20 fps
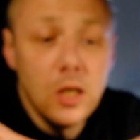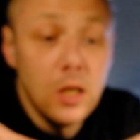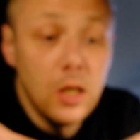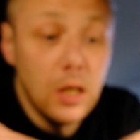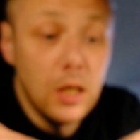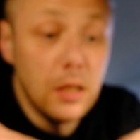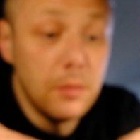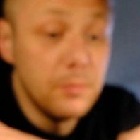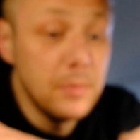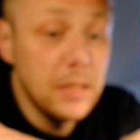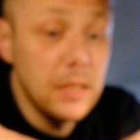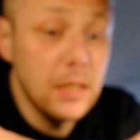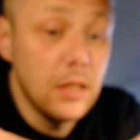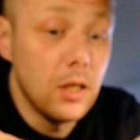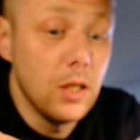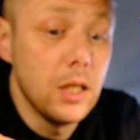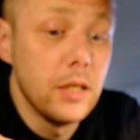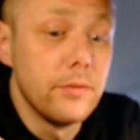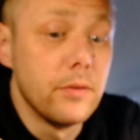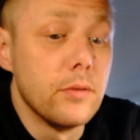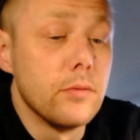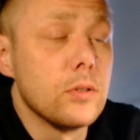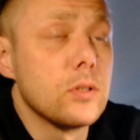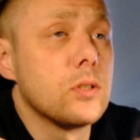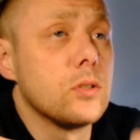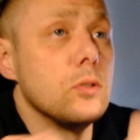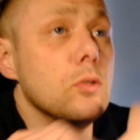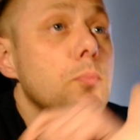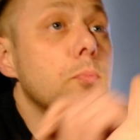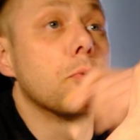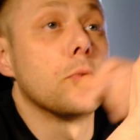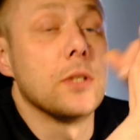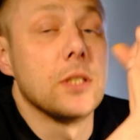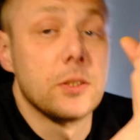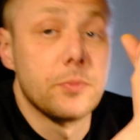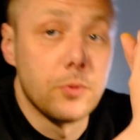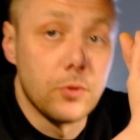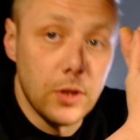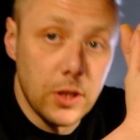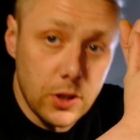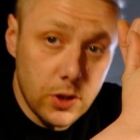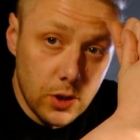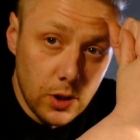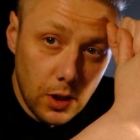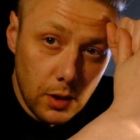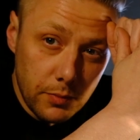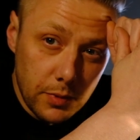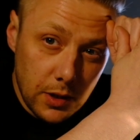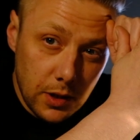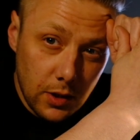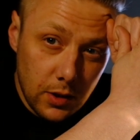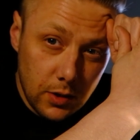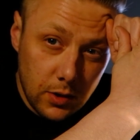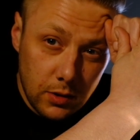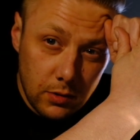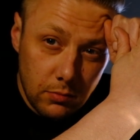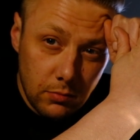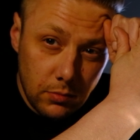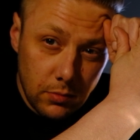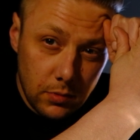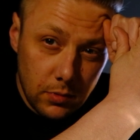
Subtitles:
Meeting Oliver was super inspirational, because